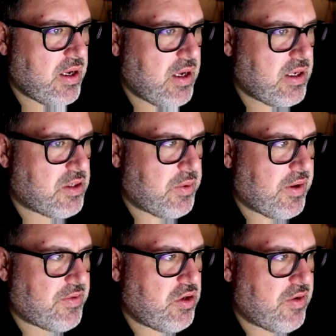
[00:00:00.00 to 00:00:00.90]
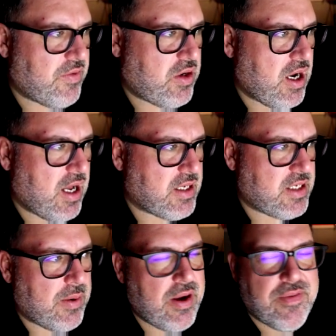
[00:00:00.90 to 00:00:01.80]
So we have two different cuts.
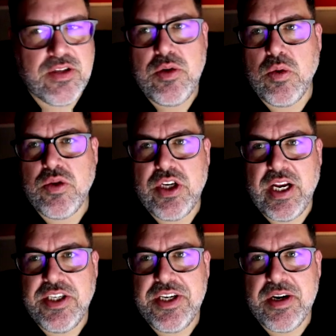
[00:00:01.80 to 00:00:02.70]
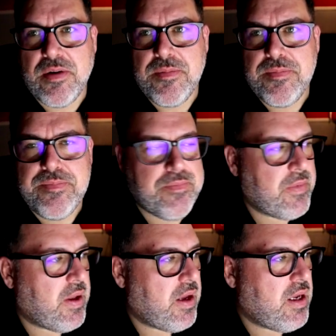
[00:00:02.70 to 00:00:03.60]
Now we have a tool change here.
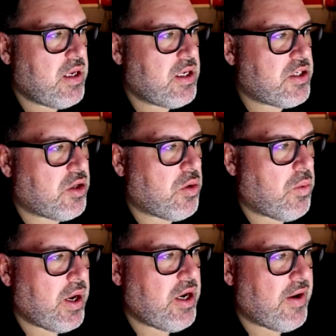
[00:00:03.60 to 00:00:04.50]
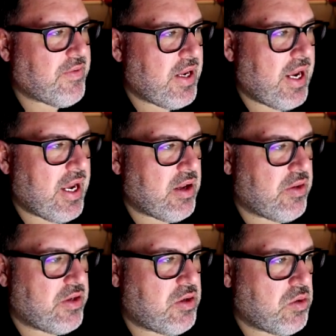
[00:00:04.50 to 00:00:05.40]
So the way you have to handle the
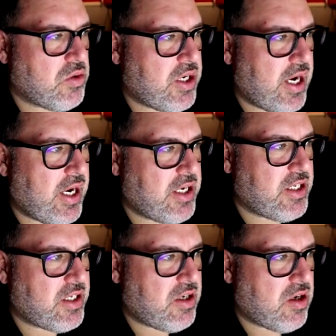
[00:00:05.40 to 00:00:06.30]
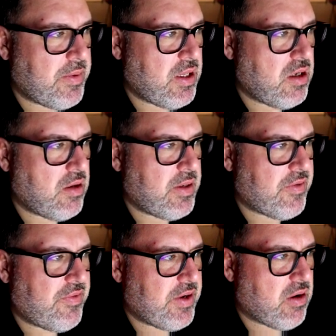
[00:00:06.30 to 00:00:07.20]
tool change, and this took me a little bit to
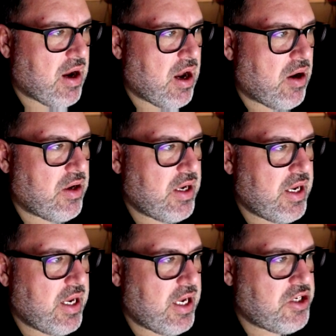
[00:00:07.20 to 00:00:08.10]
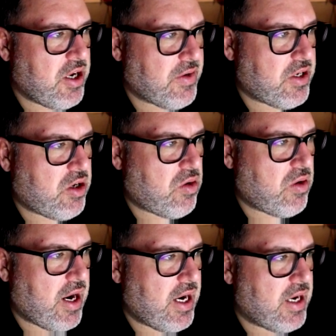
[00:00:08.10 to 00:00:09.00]
figure out, is you have to
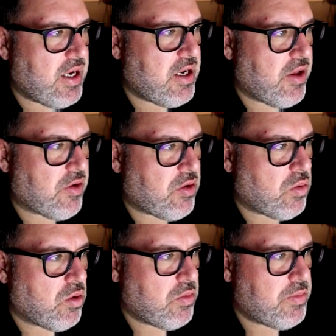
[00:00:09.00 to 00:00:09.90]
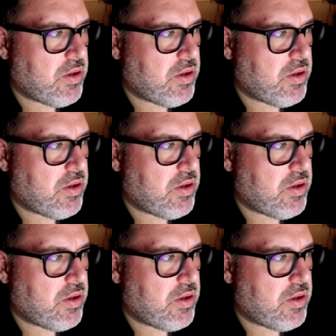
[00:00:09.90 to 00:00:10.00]
create another group.